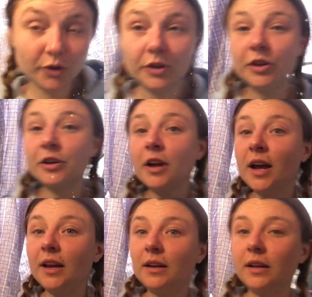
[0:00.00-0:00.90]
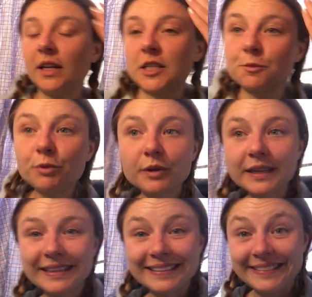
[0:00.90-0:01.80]
you're not
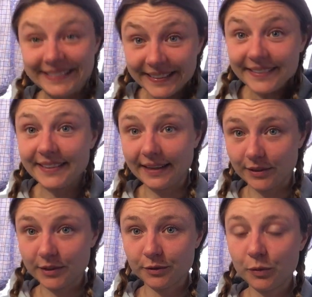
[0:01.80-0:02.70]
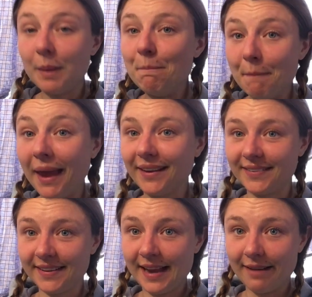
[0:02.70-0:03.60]
exploring the details of what makes
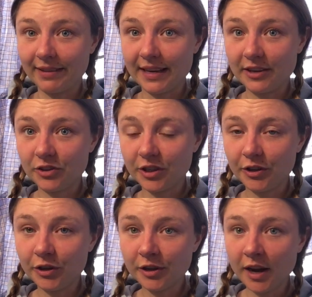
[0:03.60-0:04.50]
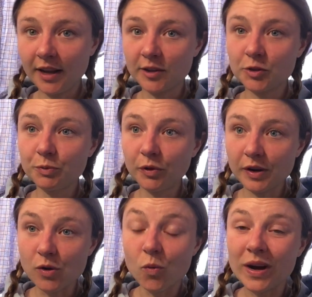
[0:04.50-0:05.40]
the navigation. You're not
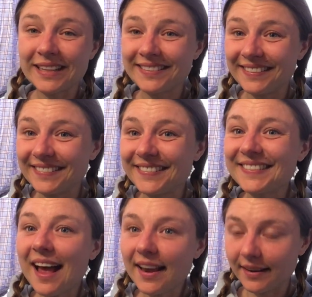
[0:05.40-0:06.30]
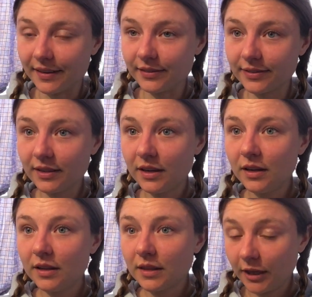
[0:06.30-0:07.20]
exploring what is inside of
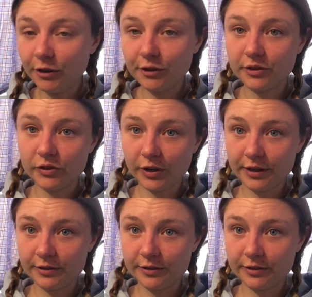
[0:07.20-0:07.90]
the hundreds of trillions